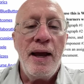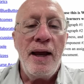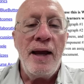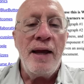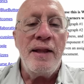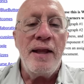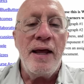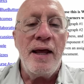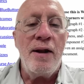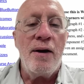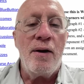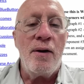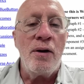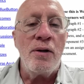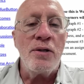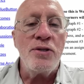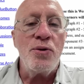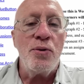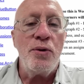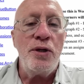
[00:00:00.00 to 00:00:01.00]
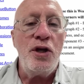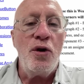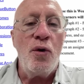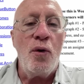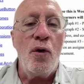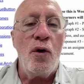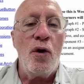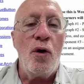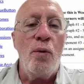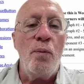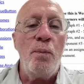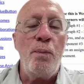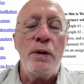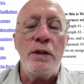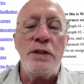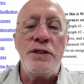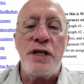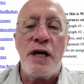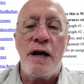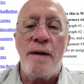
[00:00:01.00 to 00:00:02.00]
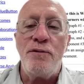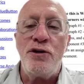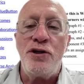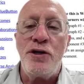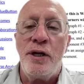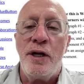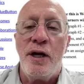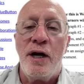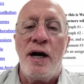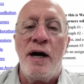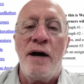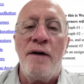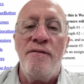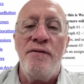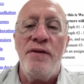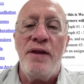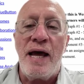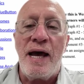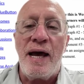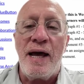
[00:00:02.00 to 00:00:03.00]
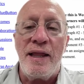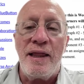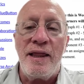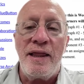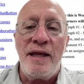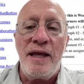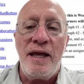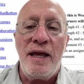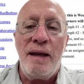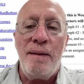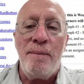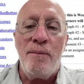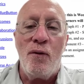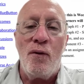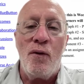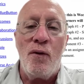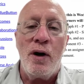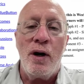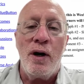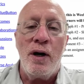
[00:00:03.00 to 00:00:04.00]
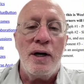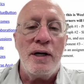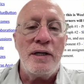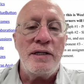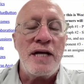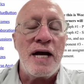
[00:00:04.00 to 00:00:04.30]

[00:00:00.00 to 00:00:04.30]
And then also your own perception of that theme or